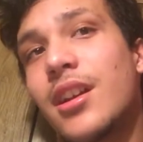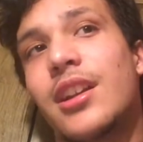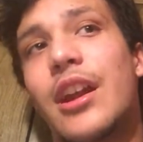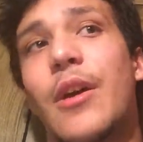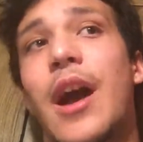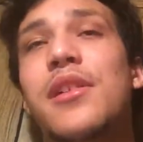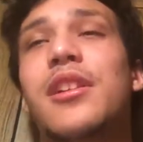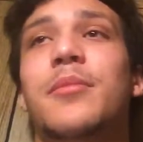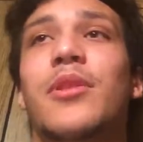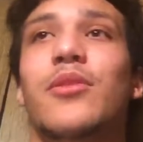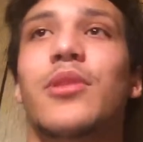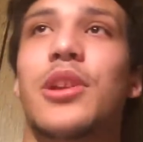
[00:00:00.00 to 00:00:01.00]
You know, I think it'd
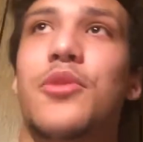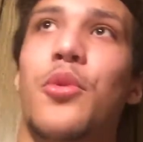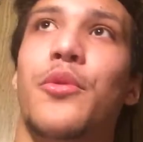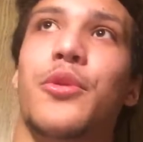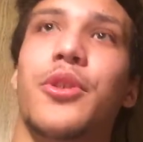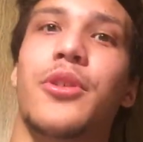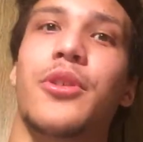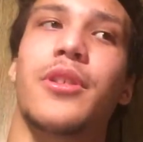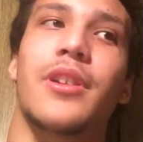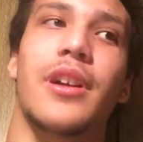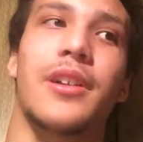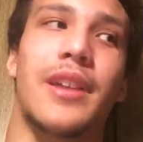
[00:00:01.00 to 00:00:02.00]
be really cool for
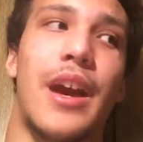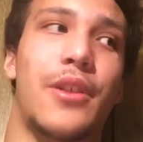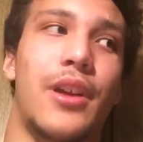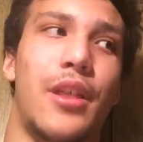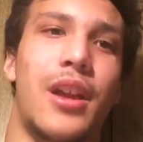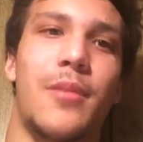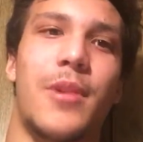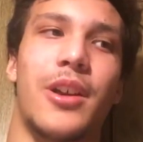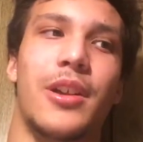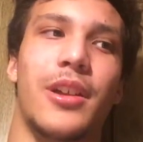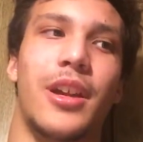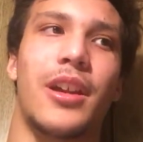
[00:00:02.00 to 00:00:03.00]
now that I think
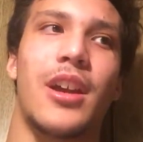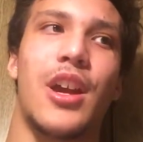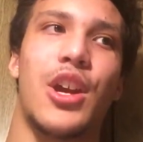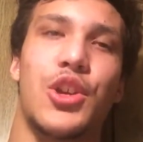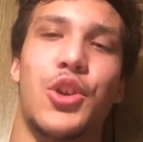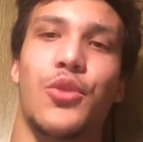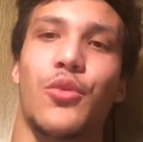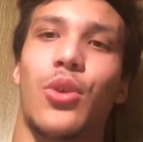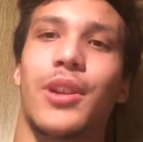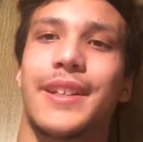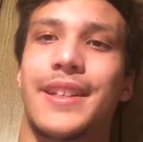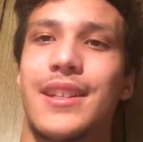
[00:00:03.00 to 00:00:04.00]
about it, like, you
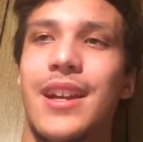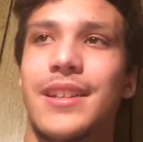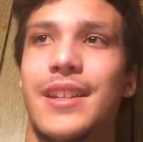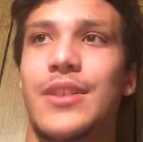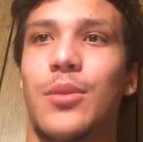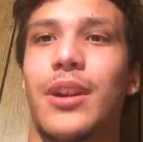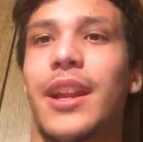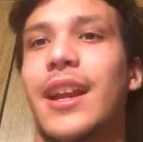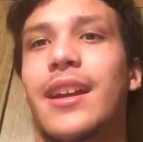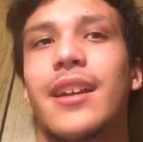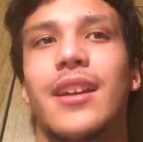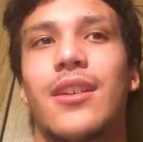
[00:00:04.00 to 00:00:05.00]
roll a
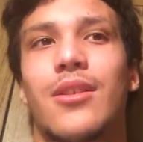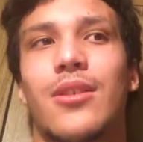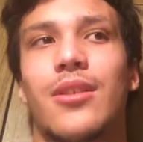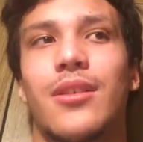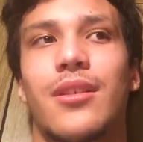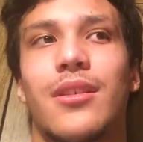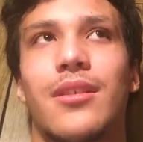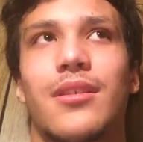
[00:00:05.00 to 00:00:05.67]
d20, or